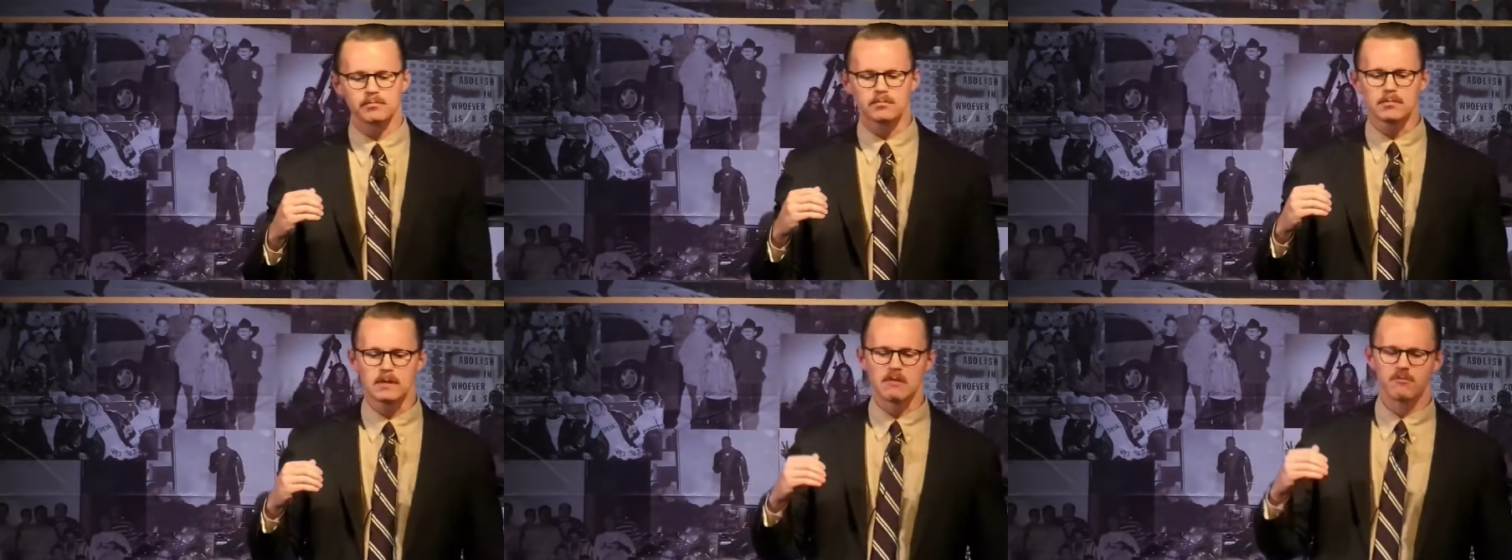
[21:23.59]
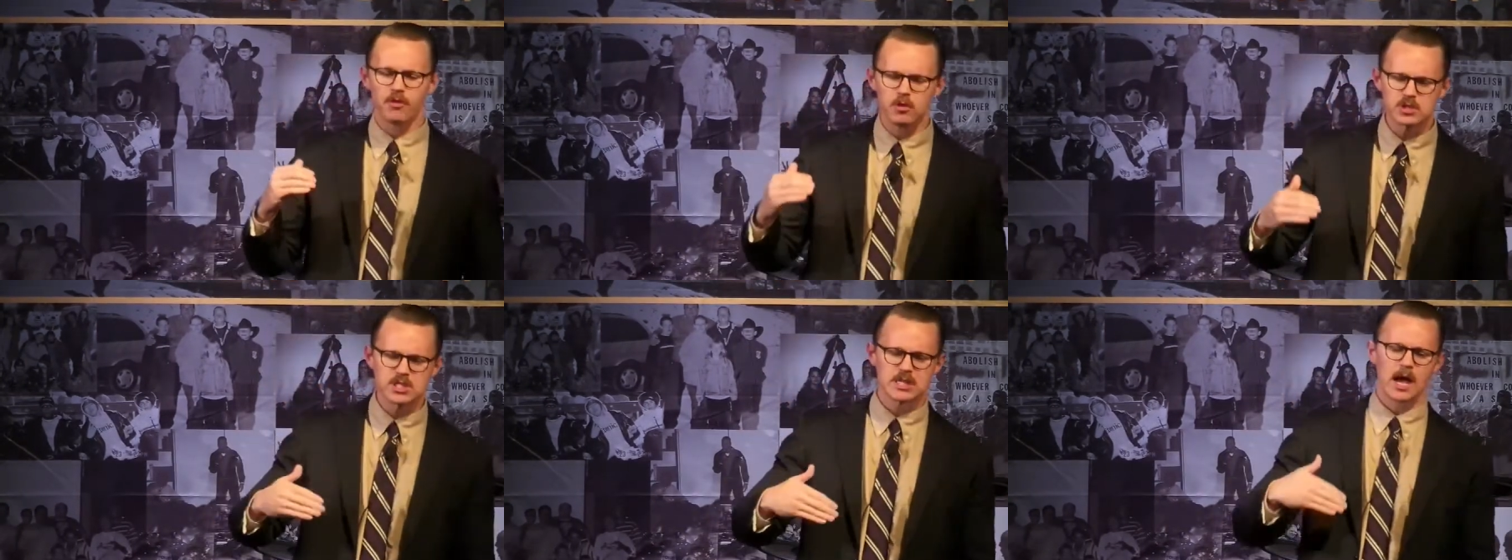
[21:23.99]

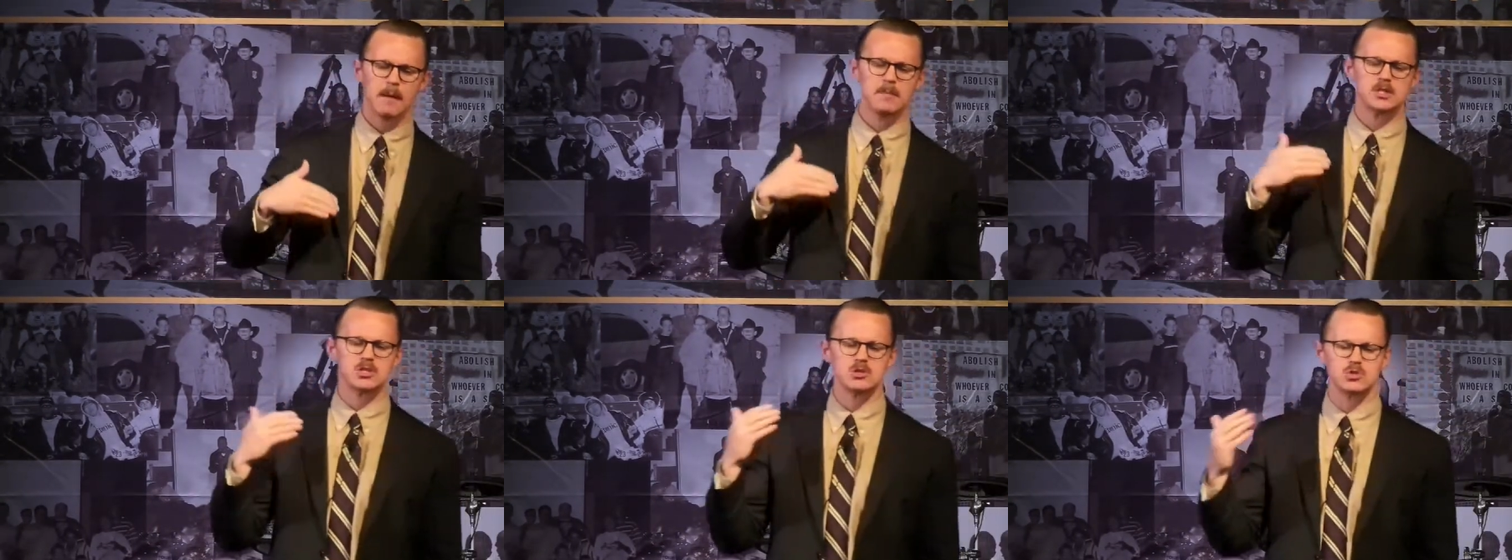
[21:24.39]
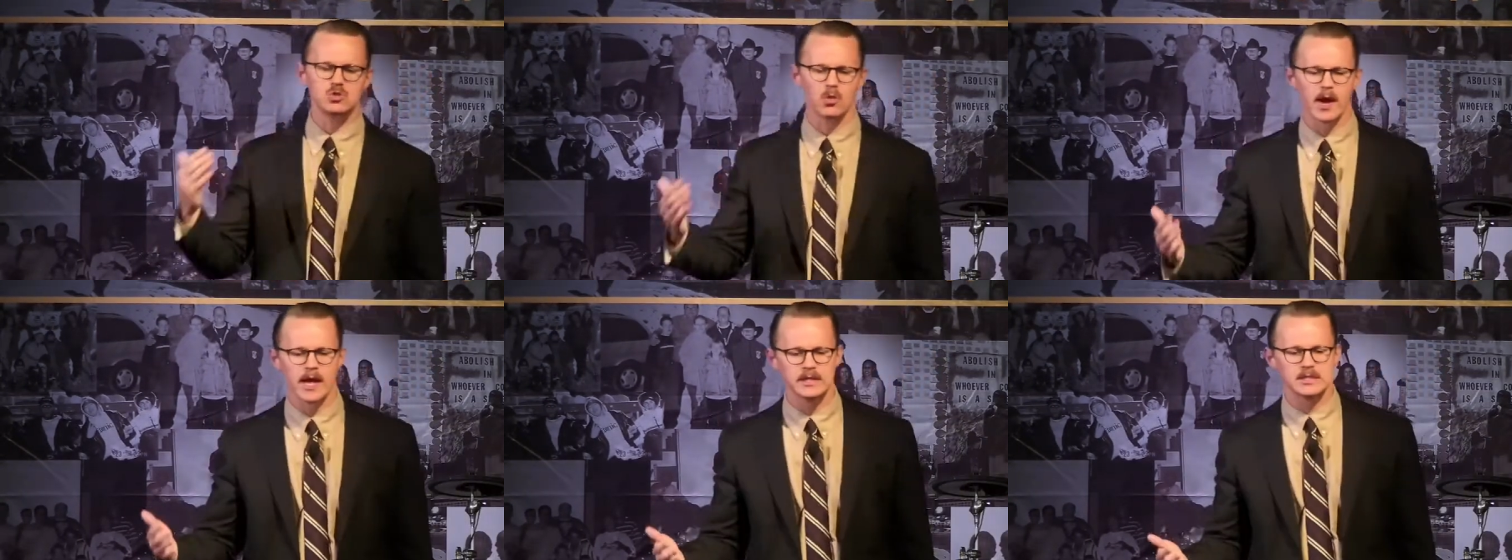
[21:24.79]
first time it's
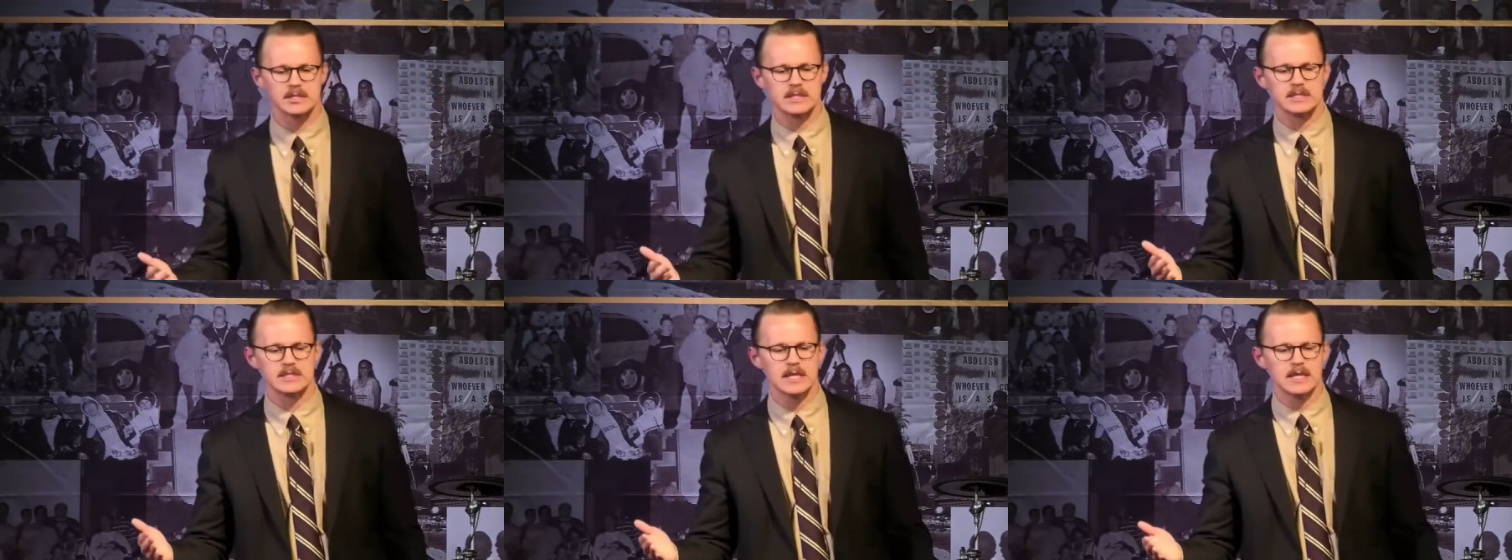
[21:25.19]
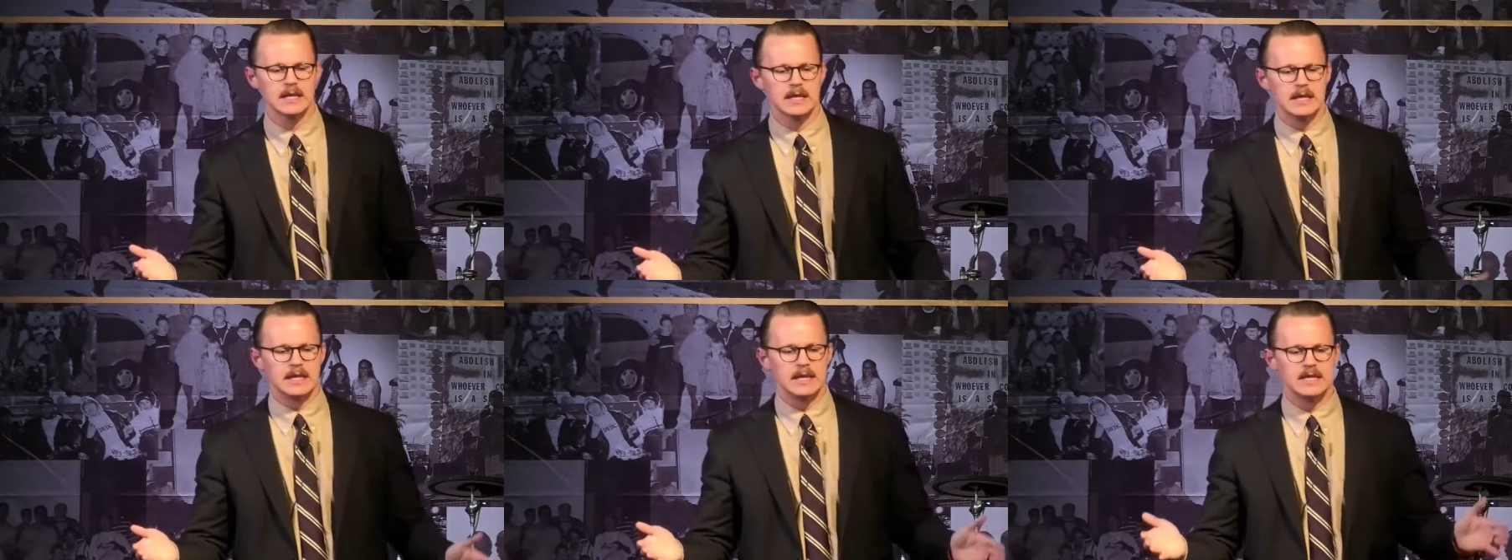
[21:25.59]
addressed
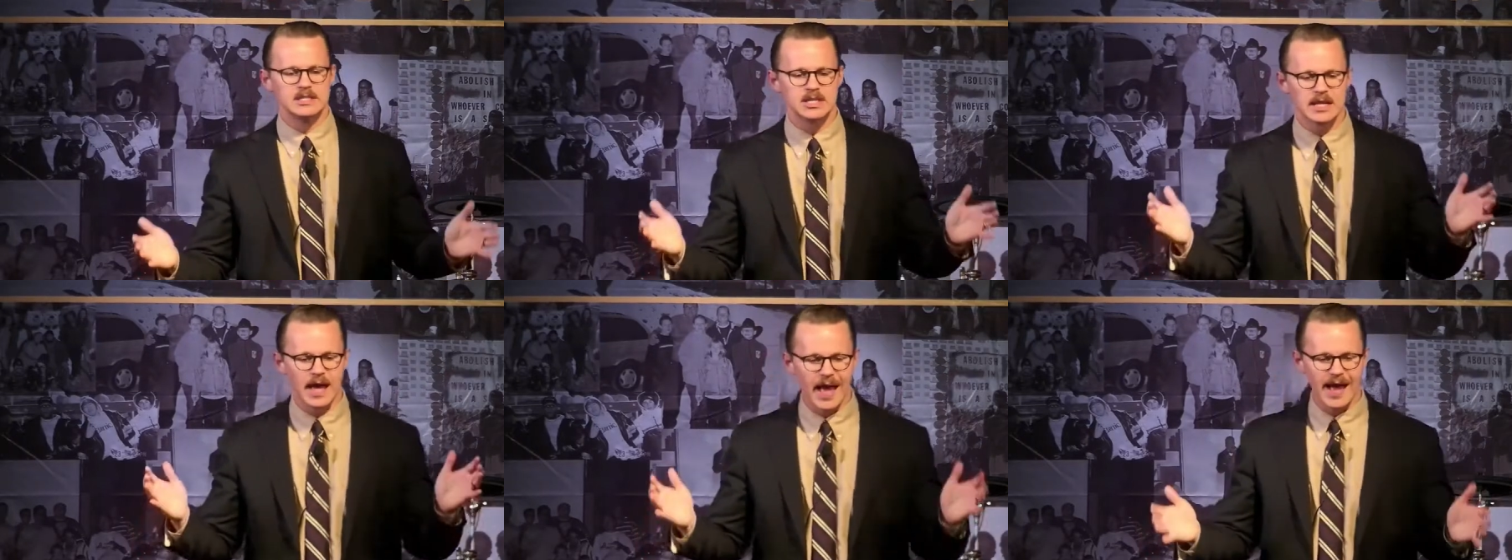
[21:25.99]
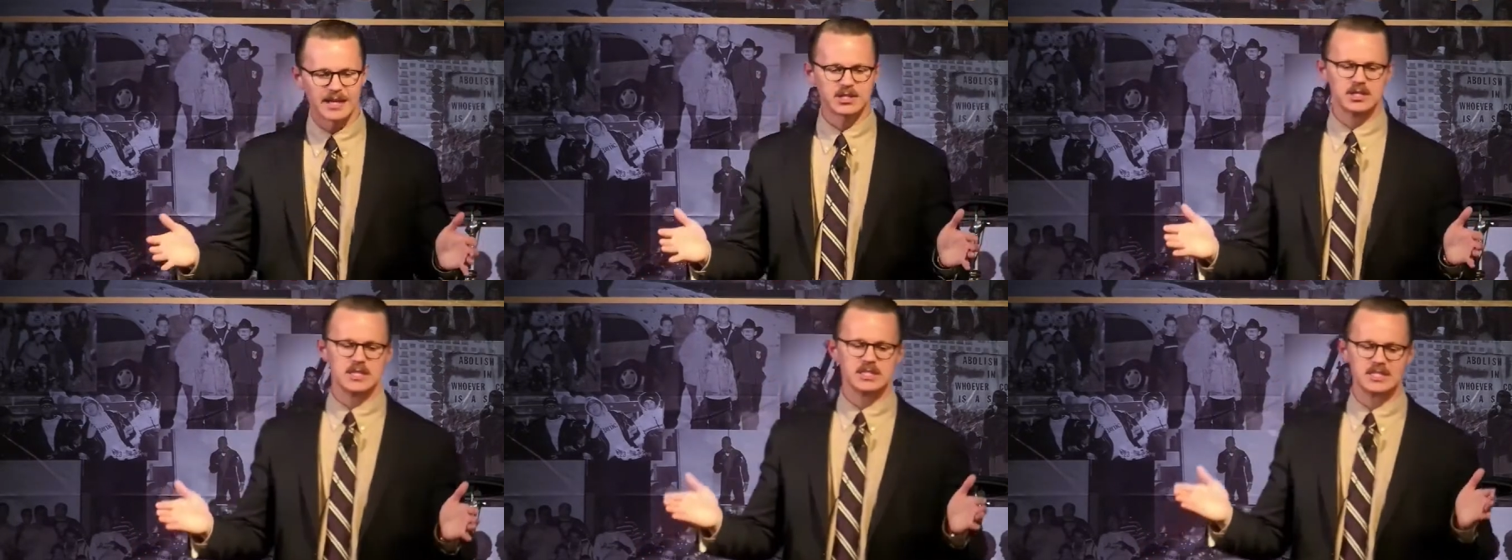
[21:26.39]
is in
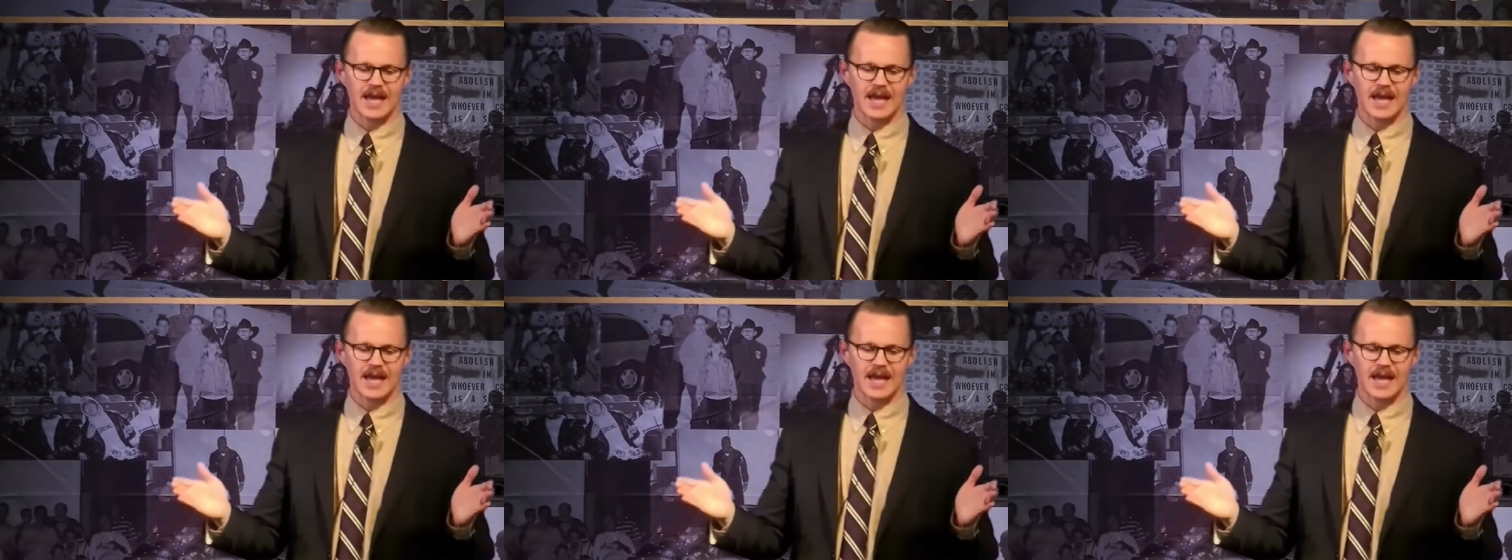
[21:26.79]
Exodus,